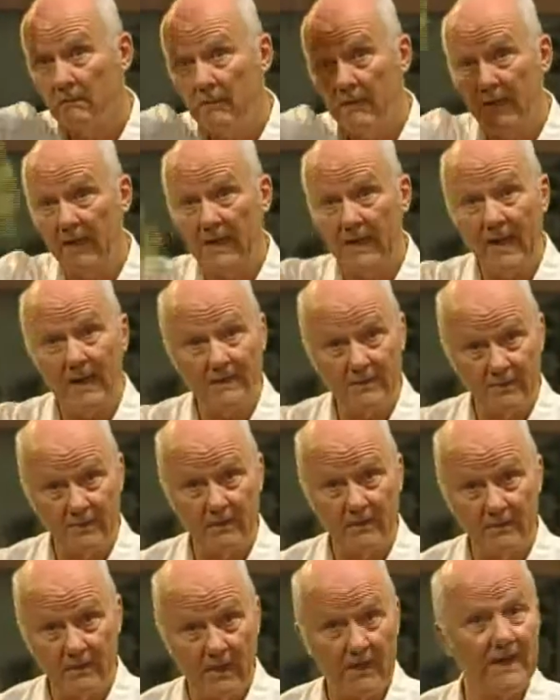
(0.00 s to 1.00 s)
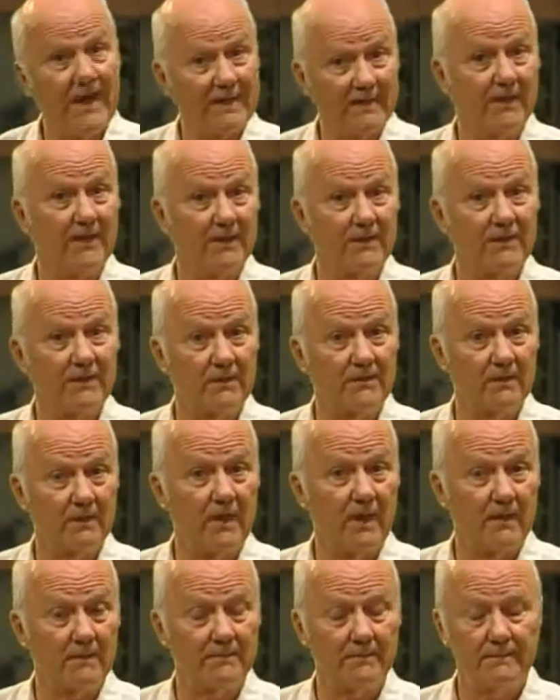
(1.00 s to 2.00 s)
the connectedness, is it
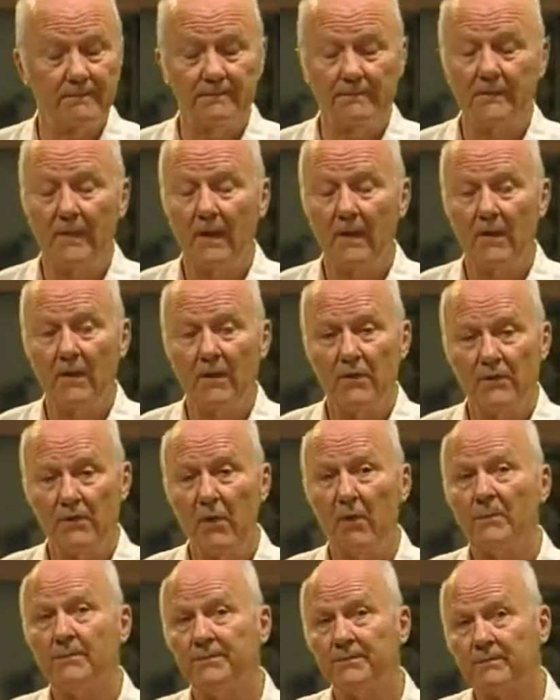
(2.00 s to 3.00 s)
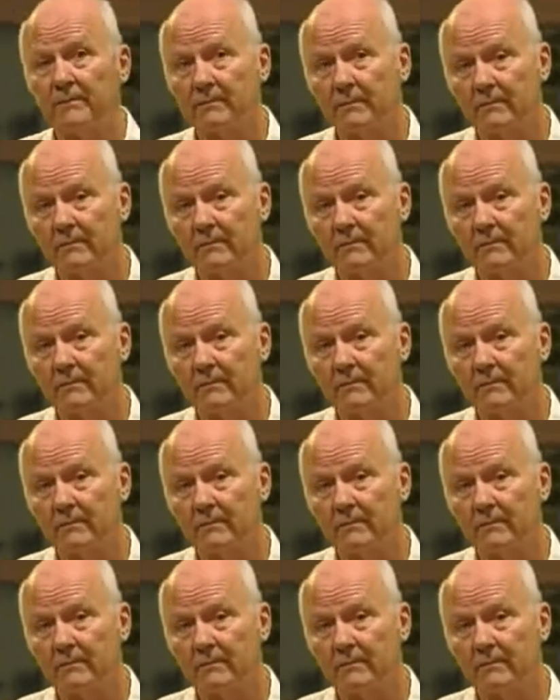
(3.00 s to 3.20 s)
not? So